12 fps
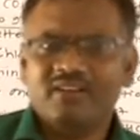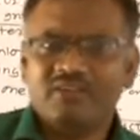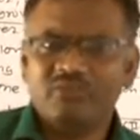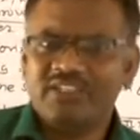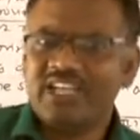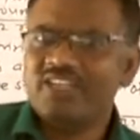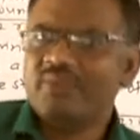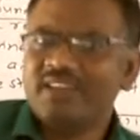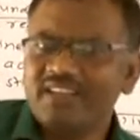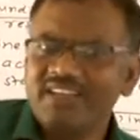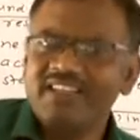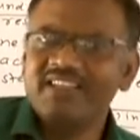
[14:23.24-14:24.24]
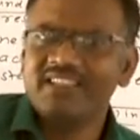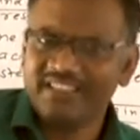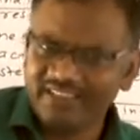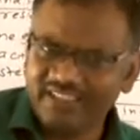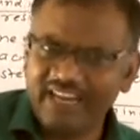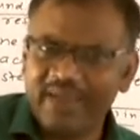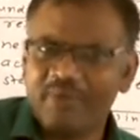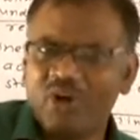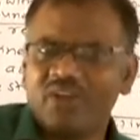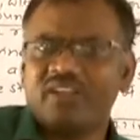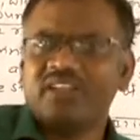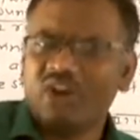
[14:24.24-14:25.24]
which has been released in the
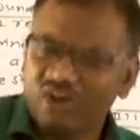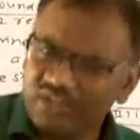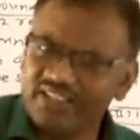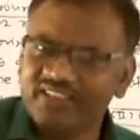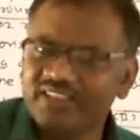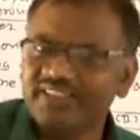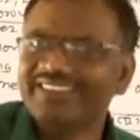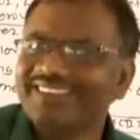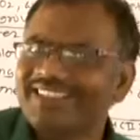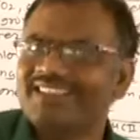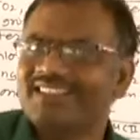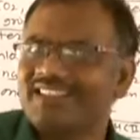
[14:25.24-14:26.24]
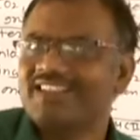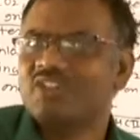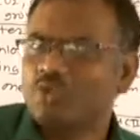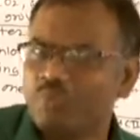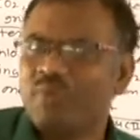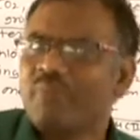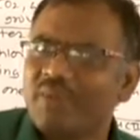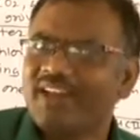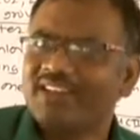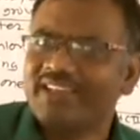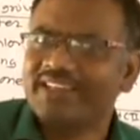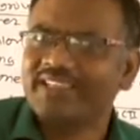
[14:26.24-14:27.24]
laboratory or in the industries to prepare
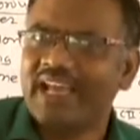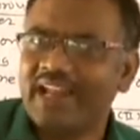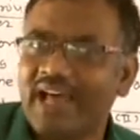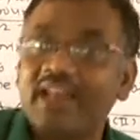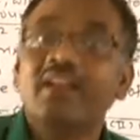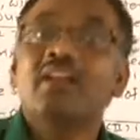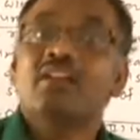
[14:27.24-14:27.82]
the ethanol.